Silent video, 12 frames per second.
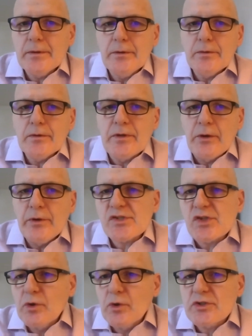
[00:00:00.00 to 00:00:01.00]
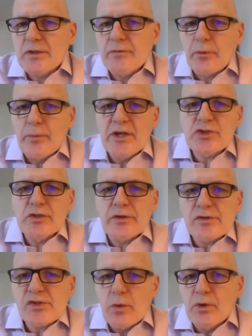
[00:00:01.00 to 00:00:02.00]
There is so much information,
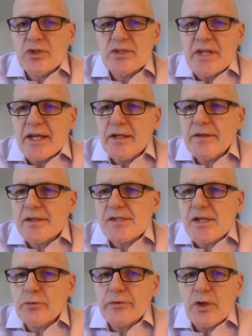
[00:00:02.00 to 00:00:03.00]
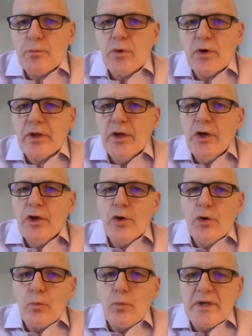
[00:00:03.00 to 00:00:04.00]
there's so much data that's out there, but
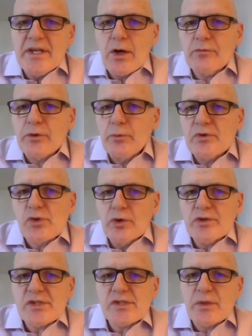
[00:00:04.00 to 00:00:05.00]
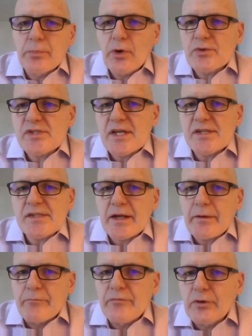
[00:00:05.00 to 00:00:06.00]
we now have the resources to process
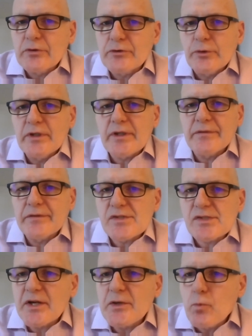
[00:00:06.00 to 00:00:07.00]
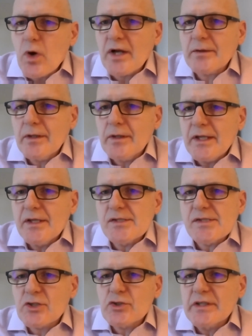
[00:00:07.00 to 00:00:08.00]
that and filter it and decide what
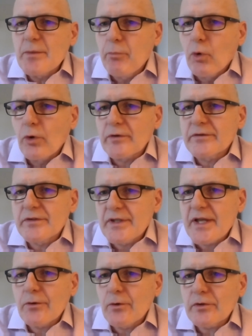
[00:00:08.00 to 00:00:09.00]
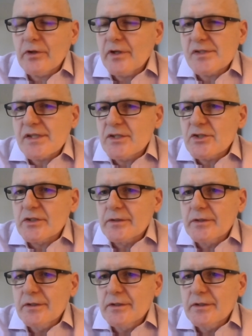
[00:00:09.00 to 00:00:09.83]
is actually important to that organization.